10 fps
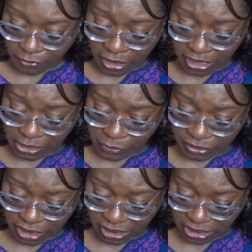Yeah, liquid
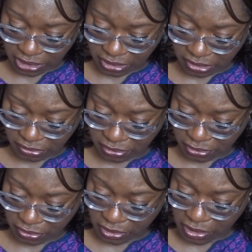eyeliner.
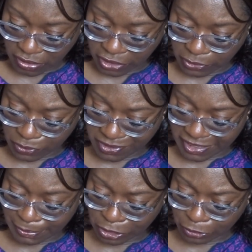This one's
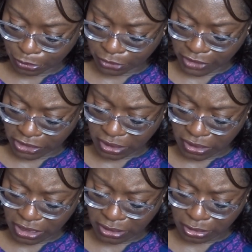smudge proof. I don't
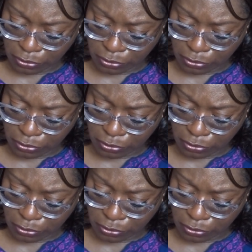think the other